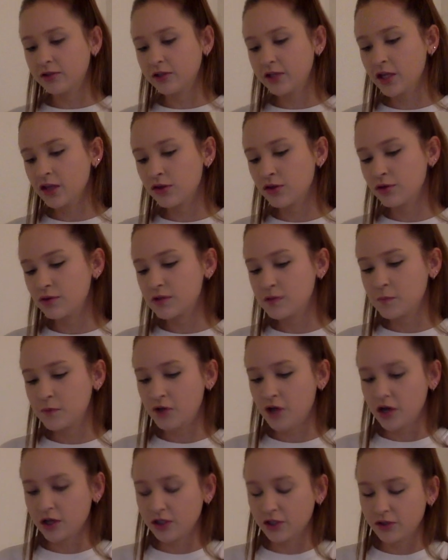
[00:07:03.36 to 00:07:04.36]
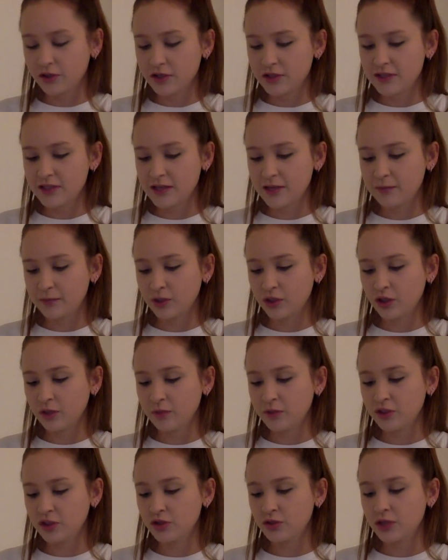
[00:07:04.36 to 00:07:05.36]
looking through his binoculars at
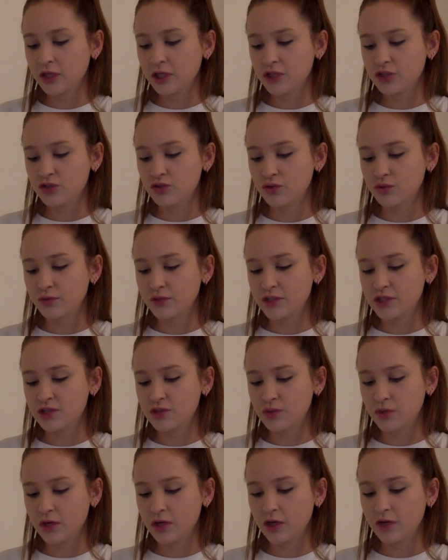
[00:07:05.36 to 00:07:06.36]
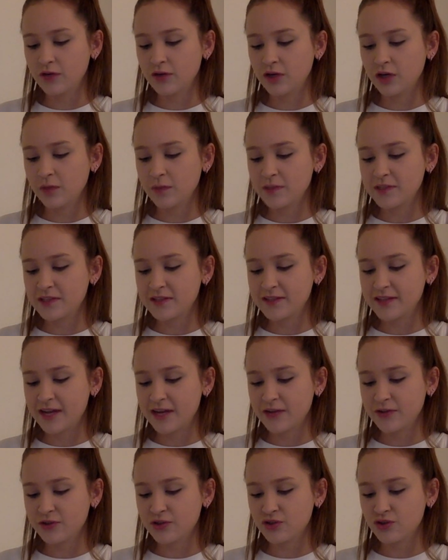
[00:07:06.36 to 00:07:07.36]
Muhammad Karat's jewelry store on the opposite side
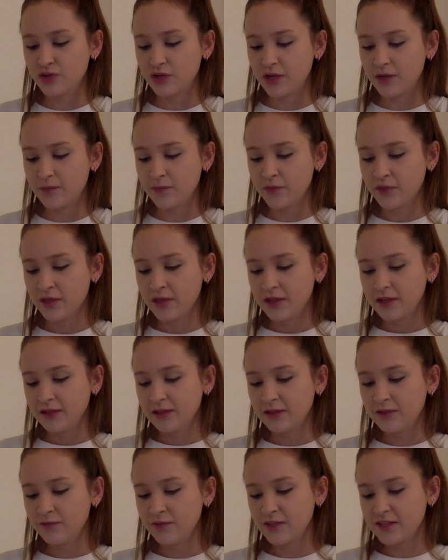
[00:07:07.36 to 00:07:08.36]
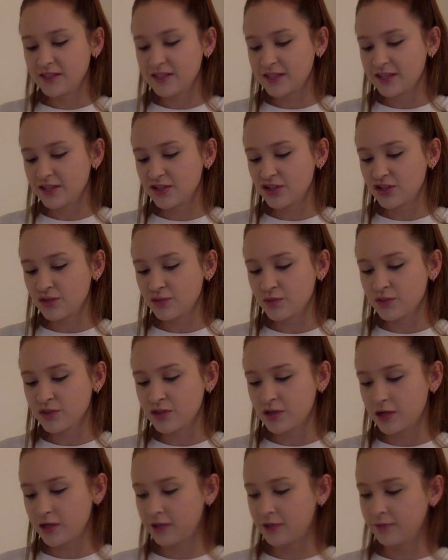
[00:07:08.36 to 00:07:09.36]
of the street. The investigation was
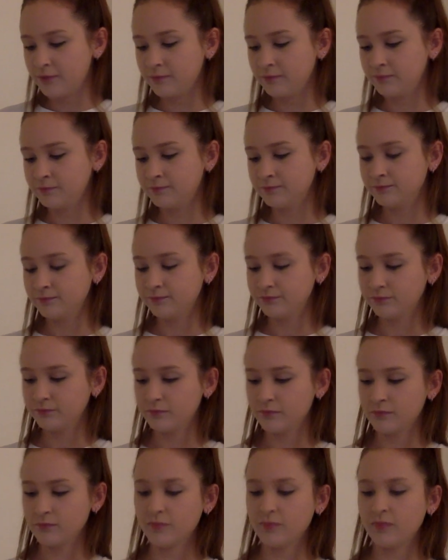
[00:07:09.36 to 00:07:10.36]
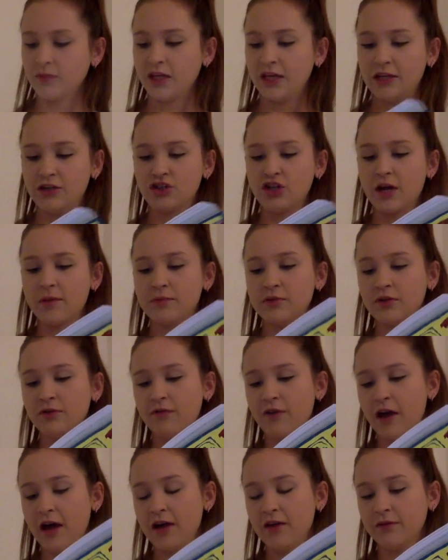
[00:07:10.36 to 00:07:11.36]
on. Okay, Chapter
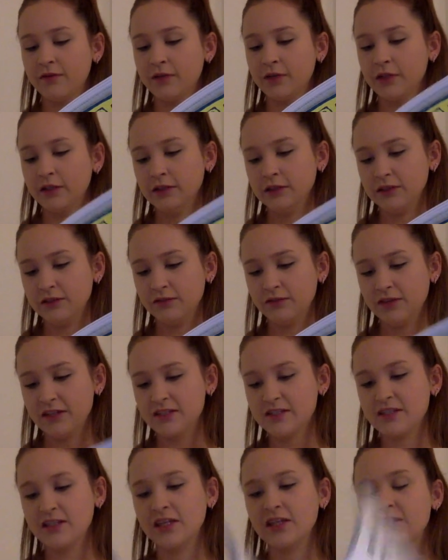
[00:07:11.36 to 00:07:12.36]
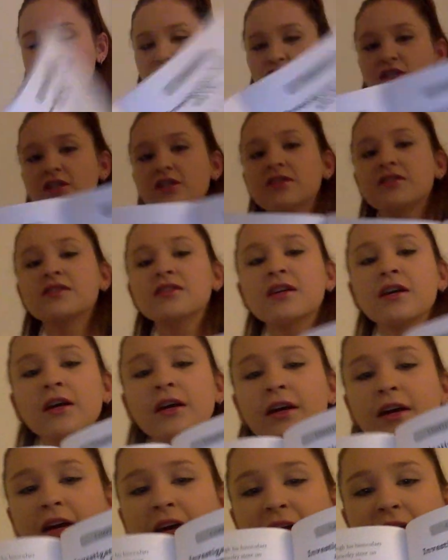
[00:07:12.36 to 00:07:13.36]
5. Investigations
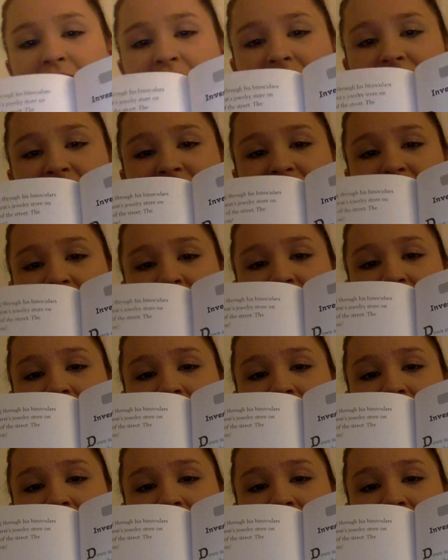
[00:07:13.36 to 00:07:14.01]
and Inside